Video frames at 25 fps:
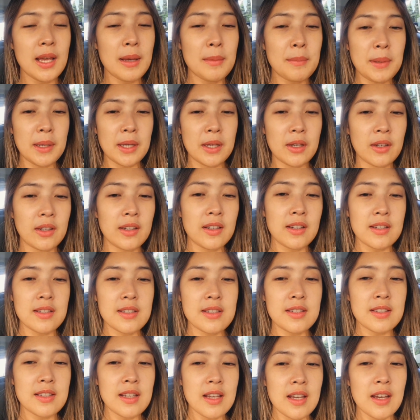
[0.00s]

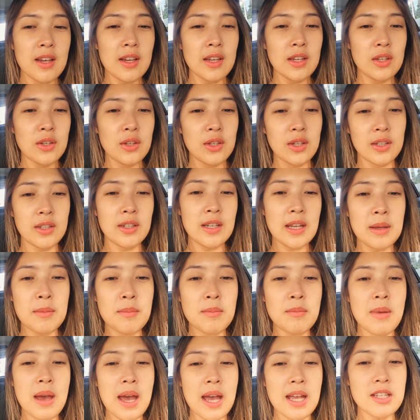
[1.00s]
because you can
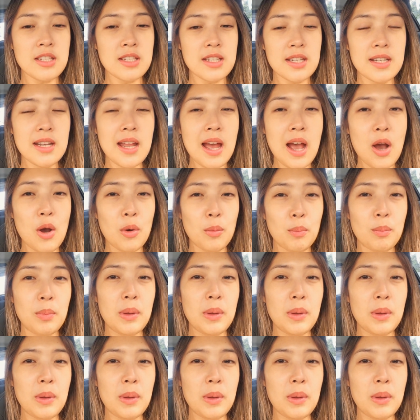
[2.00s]
imagine how